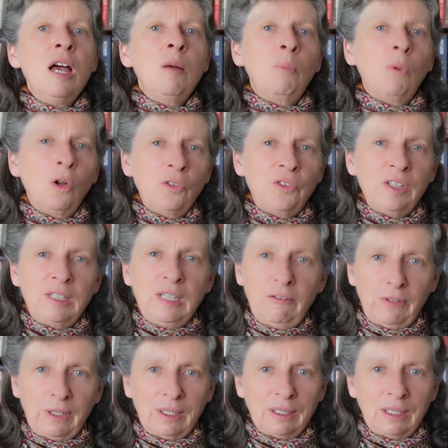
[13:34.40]
More
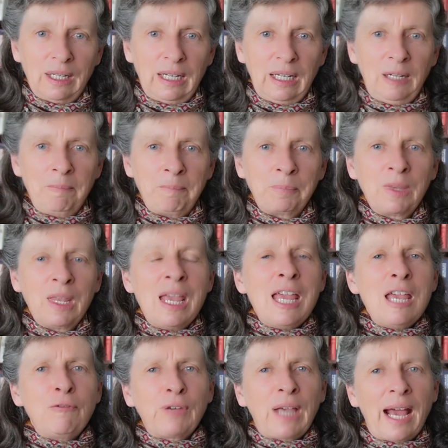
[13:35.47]
significantly,
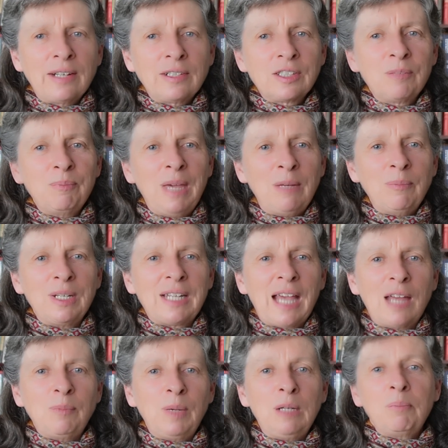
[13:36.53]
if Katter's amendment
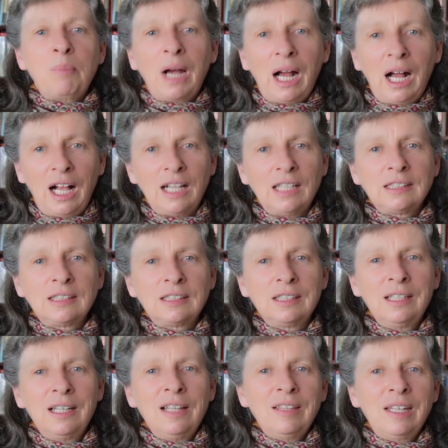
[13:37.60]
had been passed,
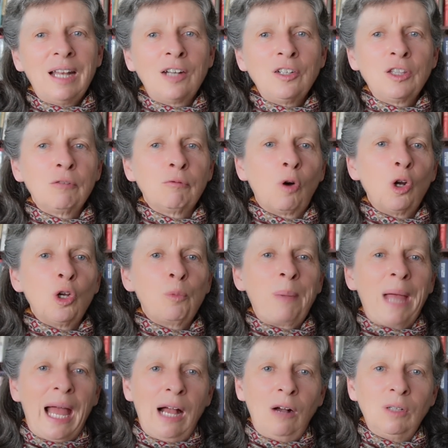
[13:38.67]
then under the Royal
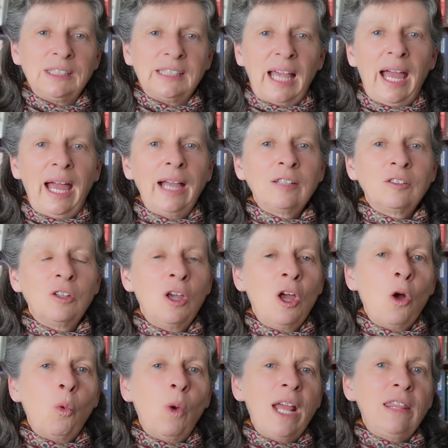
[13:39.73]
Powers Act,
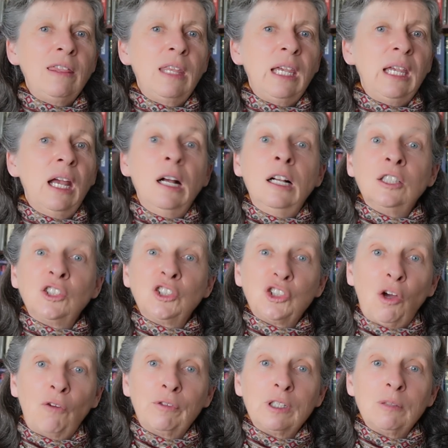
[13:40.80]
when the
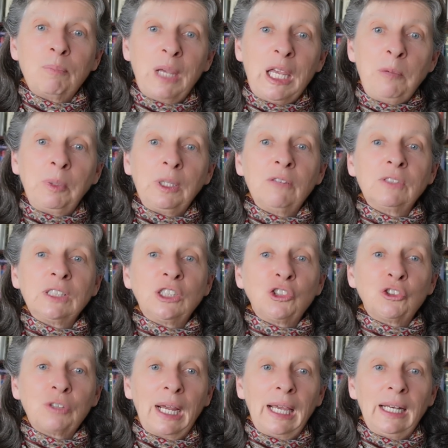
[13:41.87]
sovereign people of
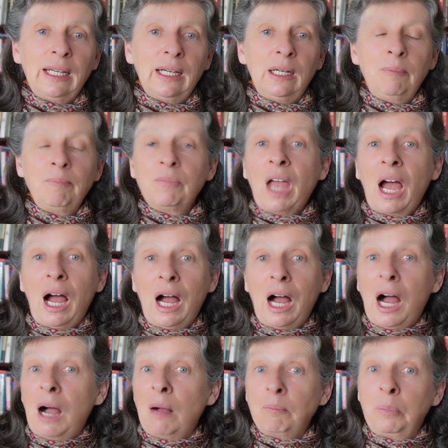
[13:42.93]
Australia
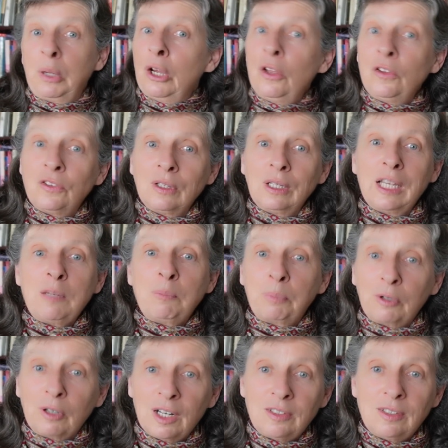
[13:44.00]
are personally
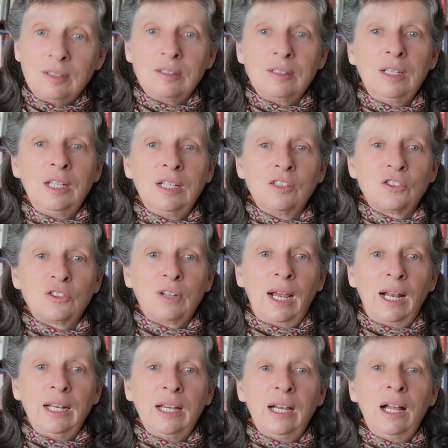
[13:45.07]
present in
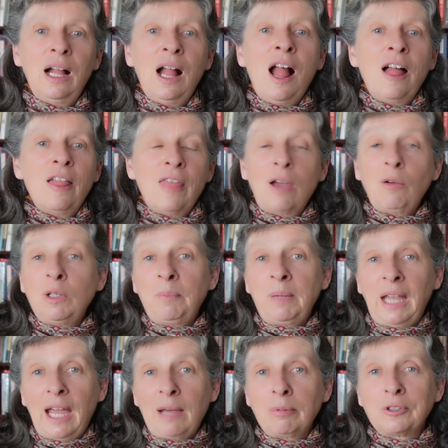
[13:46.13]
Australia, they would be
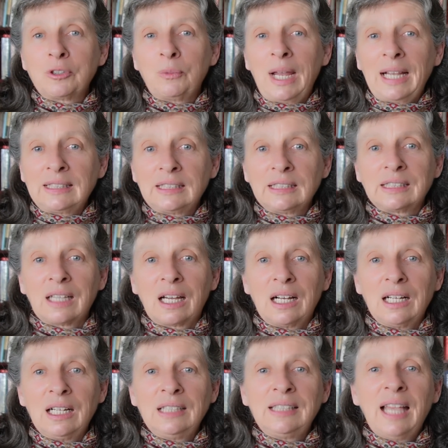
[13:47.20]
able to
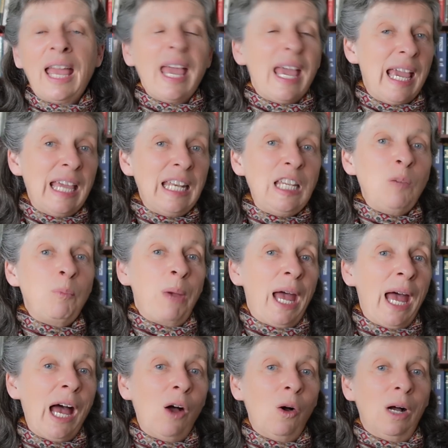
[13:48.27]
exercise any
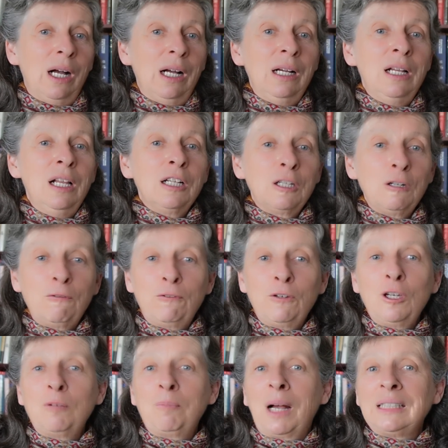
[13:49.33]
power
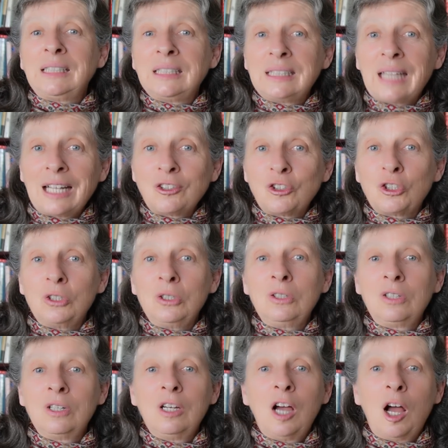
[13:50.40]
conferred by
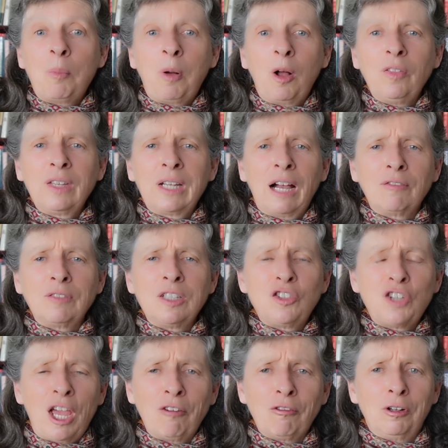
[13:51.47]
statute upon the
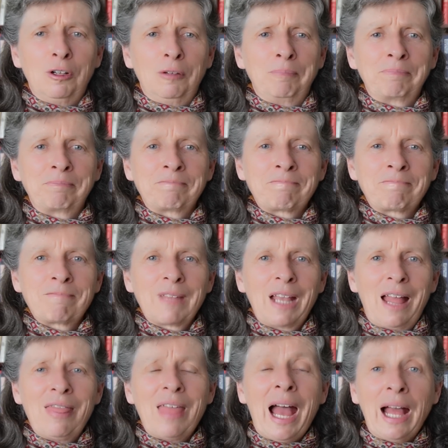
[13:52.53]
Governor-General.
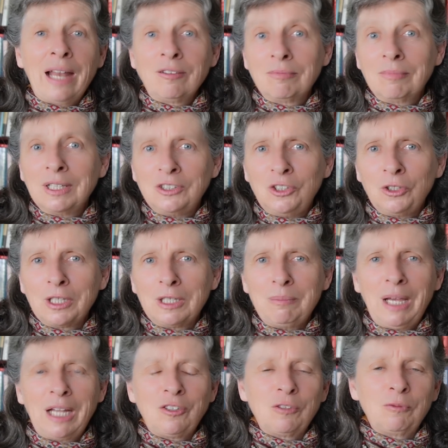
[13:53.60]
And that, as you can
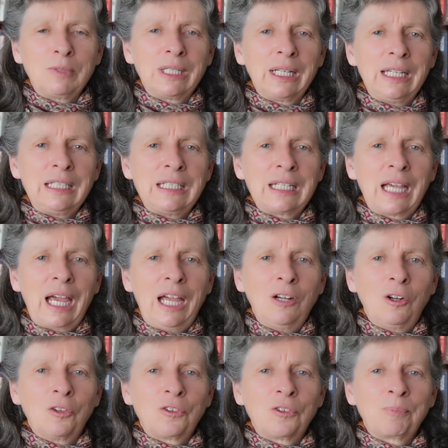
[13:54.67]
imagine, would lead to
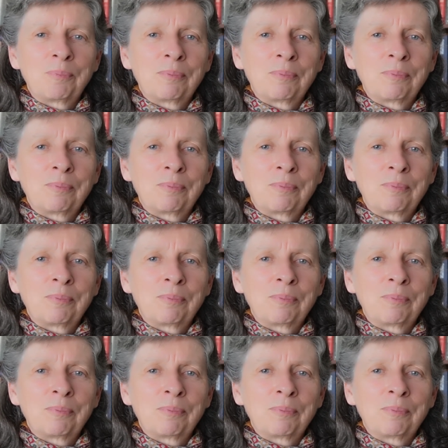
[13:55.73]
chaos.